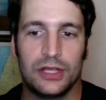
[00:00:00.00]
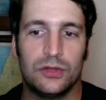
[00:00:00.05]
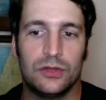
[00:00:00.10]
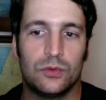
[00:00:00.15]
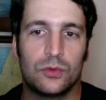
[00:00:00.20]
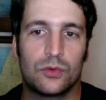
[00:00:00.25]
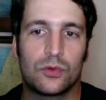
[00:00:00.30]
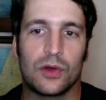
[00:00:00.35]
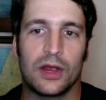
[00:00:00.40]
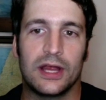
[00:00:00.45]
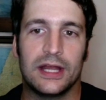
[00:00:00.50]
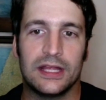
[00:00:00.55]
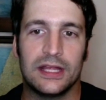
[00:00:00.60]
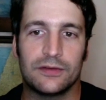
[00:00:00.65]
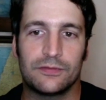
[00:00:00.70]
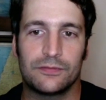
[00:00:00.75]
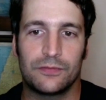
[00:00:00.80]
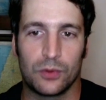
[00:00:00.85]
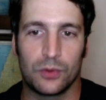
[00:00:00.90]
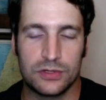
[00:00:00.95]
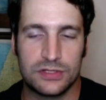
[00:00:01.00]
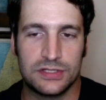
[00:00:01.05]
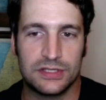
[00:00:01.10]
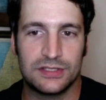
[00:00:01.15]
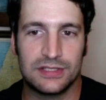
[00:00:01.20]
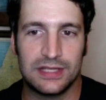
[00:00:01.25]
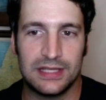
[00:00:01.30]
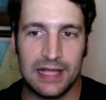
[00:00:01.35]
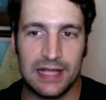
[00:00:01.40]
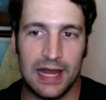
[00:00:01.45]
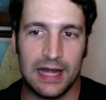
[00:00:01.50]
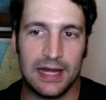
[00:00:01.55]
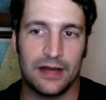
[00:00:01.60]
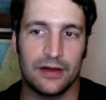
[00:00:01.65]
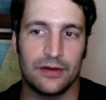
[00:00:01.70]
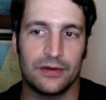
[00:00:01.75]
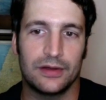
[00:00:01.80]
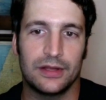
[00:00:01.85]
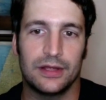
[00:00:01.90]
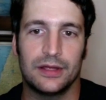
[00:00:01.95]
Ukrainian forces in that
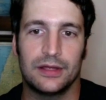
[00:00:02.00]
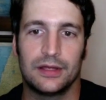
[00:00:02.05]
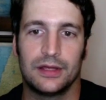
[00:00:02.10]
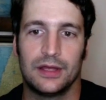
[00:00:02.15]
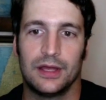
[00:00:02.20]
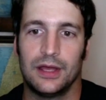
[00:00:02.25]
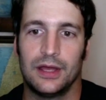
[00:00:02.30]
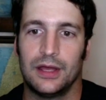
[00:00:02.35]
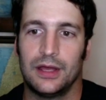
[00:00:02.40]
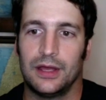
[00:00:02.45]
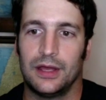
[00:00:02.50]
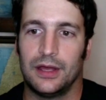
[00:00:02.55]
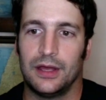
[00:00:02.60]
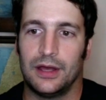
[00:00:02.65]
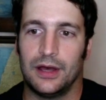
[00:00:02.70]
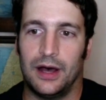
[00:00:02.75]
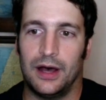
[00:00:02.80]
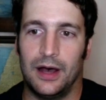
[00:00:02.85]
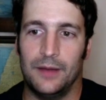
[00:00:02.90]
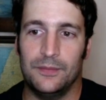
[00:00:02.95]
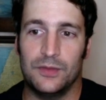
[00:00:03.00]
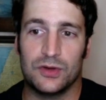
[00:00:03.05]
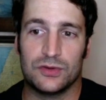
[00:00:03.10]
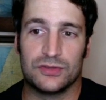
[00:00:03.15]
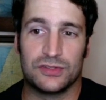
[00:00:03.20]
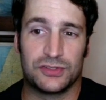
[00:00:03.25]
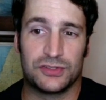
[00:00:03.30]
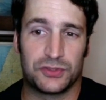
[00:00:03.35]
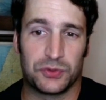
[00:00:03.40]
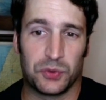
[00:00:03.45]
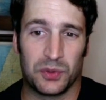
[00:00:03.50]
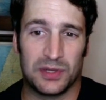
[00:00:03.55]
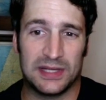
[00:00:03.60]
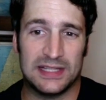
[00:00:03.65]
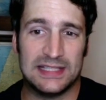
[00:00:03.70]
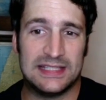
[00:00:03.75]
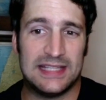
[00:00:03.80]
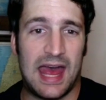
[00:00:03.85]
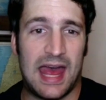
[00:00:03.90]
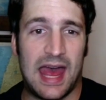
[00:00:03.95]
area. There's a story
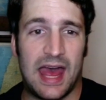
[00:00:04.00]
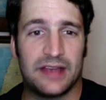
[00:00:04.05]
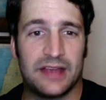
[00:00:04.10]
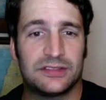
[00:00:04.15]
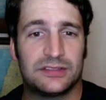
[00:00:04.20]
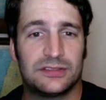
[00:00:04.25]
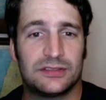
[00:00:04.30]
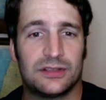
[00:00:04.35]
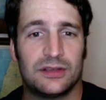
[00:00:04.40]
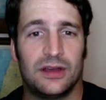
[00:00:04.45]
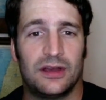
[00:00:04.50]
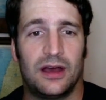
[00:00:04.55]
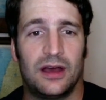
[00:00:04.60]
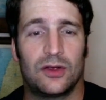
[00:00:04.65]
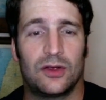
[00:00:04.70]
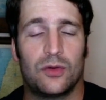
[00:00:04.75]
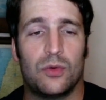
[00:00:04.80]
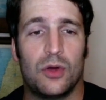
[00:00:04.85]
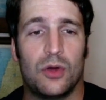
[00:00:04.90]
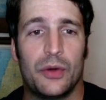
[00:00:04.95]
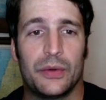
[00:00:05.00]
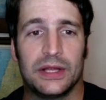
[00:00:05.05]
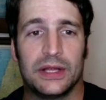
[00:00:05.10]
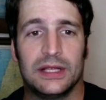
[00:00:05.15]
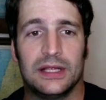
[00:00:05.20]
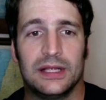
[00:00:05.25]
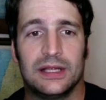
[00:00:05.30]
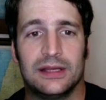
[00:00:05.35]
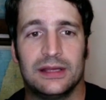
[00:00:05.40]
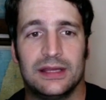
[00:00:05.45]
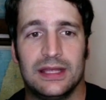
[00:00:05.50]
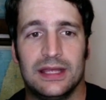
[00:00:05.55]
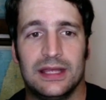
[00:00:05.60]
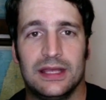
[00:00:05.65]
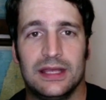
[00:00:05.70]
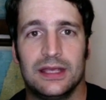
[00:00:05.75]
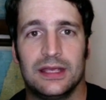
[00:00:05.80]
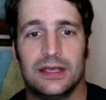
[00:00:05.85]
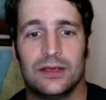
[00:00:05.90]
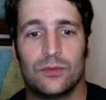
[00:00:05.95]
in TASS quoting
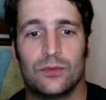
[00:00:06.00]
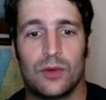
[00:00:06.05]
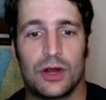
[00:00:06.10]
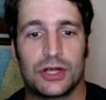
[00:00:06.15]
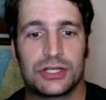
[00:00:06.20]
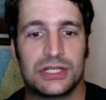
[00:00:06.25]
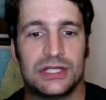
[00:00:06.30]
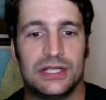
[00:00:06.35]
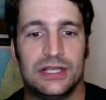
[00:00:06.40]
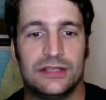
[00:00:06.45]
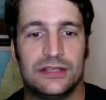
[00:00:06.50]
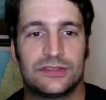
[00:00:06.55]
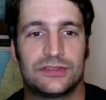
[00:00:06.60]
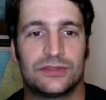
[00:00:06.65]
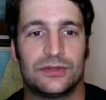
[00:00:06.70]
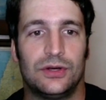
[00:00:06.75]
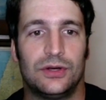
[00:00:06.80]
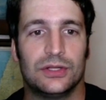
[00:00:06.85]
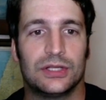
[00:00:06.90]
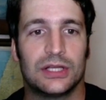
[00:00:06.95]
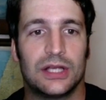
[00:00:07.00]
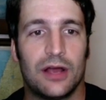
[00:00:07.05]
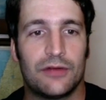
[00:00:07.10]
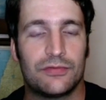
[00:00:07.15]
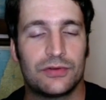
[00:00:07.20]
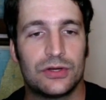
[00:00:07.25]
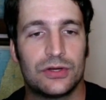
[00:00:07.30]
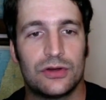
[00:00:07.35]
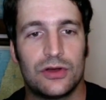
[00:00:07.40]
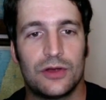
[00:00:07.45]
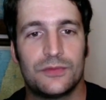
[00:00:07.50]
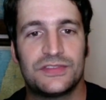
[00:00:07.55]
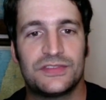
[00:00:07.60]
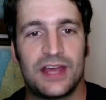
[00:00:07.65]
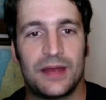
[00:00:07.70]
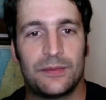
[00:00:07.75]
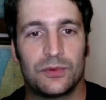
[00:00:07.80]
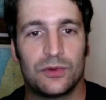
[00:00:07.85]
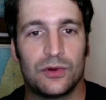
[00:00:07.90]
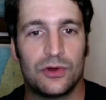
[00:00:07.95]
the Russian-installed governor of
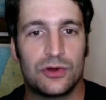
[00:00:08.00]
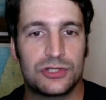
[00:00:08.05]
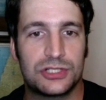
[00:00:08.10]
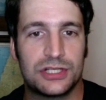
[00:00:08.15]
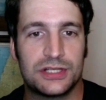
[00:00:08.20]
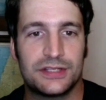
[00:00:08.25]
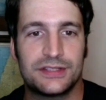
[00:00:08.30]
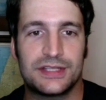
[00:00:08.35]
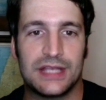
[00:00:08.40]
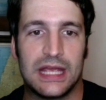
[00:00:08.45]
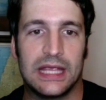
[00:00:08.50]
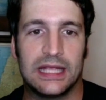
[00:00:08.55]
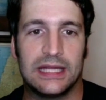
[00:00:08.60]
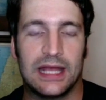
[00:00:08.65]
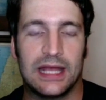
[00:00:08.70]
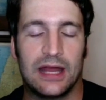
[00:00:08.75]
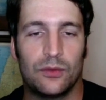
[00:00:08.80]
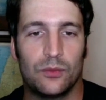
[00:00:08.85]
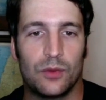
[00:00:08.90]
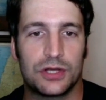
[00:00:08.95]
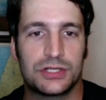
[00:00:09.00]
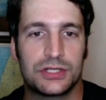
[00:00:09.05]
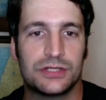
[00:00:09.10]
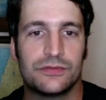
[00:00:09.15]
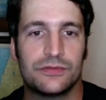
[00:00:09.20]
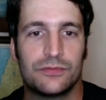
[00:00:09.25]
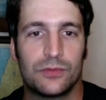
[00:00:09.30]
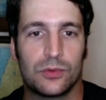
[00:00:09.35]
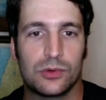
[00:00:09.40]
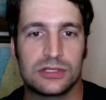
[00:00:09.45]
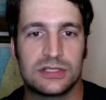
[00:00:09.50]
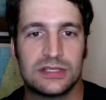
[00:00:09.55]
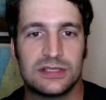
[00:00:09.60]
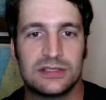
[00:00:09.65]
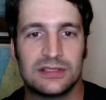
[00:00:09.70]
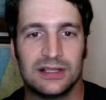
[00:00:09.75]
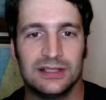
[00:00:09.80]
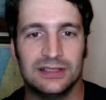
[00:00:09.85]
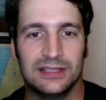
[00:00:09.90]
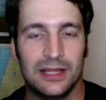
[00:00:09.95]
Zaporozhye saying that Russian
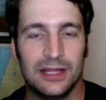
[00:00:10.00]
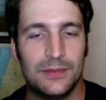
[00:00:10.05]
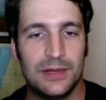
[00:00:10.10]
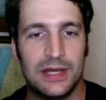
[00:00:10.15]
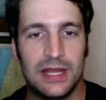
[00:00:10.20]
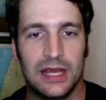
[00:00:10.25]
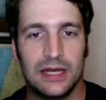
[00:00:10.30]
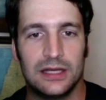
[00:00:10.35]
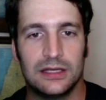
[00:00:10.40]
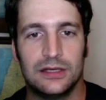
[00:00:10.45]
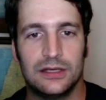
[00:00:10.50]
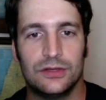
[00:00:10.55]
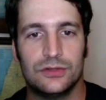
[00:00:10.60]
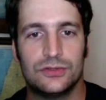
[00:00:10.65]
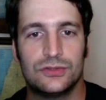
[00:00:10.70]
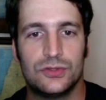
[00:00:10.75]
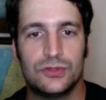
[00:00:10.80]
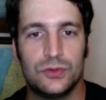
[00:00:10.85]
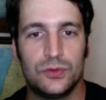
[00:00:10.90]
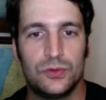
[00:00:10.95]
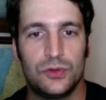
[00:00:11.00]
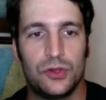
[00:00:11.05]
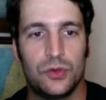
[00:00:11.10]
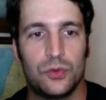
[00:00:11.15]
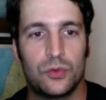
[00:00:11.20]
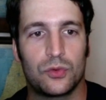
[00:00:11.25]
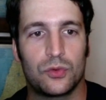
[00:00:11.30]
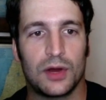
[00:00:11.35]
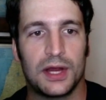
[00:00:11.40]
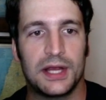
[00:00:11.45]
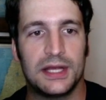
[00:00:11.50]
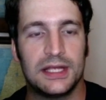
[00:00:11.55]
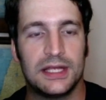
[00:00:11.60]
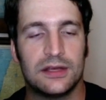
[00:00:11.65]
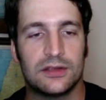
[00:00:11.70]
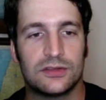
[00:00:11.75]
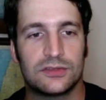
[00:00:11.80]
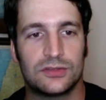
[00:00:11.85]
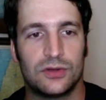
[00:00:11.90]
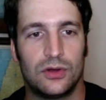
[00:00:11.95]
forces eliminated 2 Ukrainian
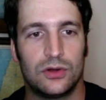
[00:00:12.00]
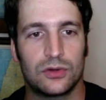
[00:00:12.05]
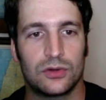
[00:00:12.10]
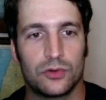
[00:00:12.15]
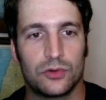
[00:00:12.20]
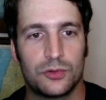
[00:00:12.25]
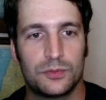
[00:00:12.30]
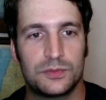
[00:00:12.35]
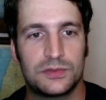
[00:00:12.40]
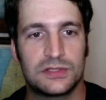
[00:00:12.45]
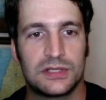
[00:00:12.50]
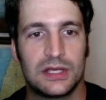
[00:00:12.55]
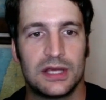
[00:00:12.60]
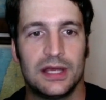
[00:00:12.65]
assault groups